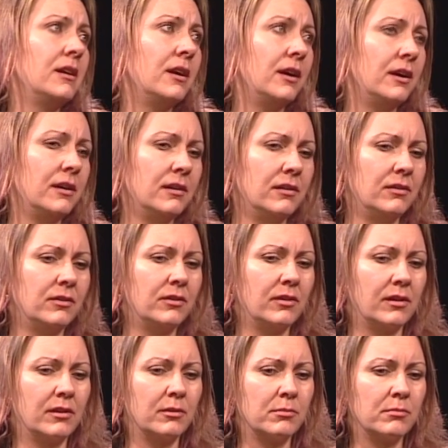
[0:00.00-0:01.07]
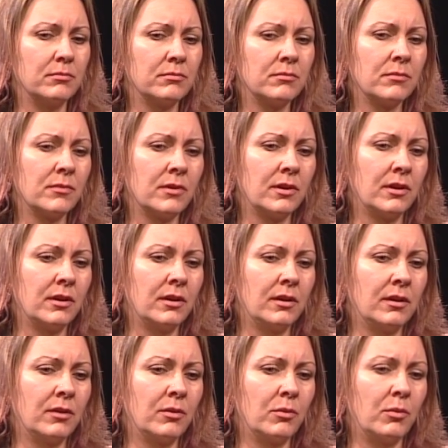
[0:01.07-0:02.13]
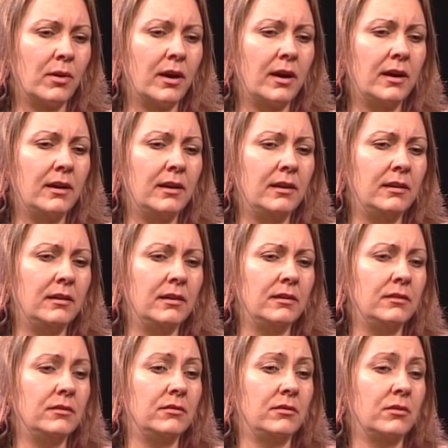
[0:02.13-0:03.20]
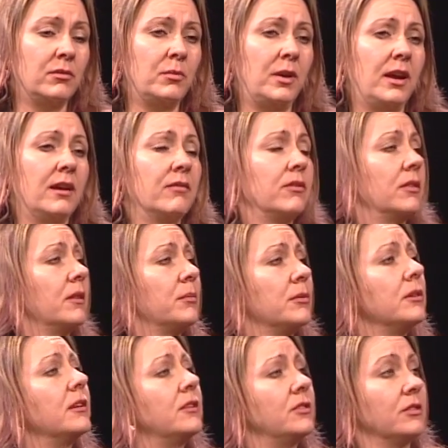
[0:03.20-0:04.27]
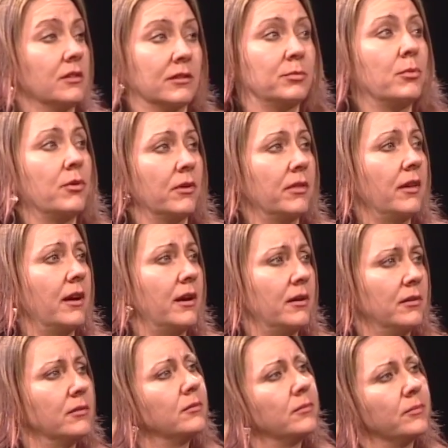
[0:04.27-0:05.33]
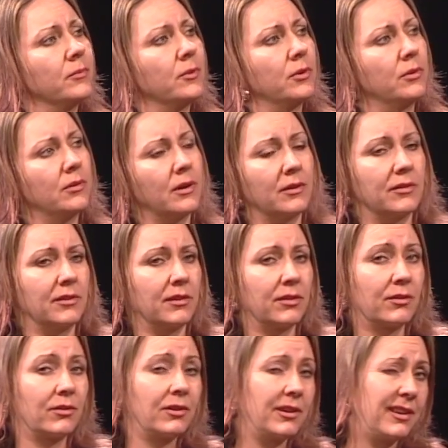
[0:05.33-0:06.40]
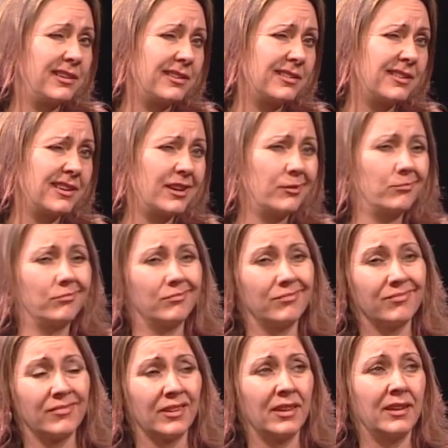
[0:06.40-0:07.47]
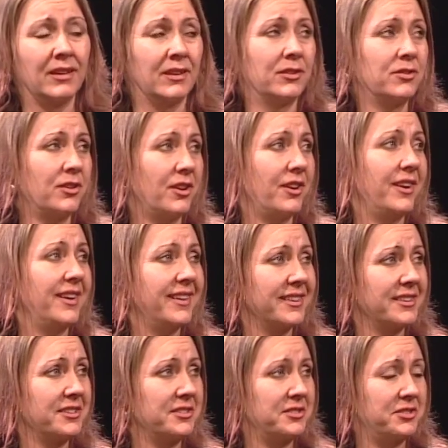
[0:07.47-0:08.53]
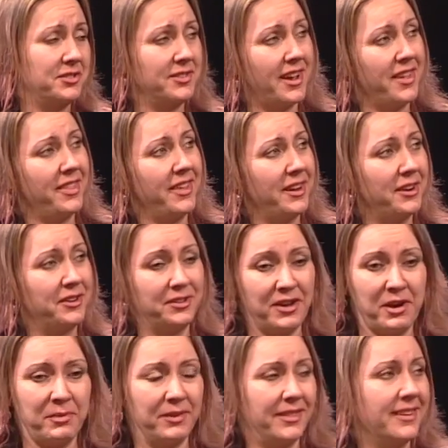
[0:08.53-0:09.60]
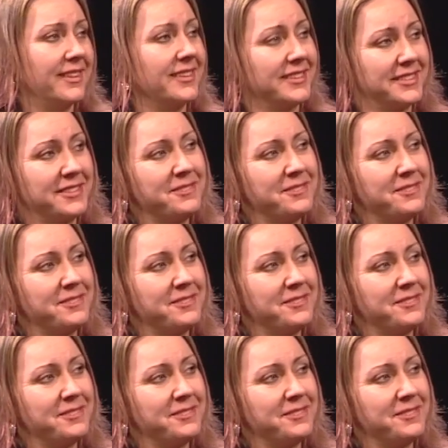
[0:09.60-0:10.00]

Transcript: And why don't we have the liberty to explore that? Who has the authority to say, sorry, not there and not with this?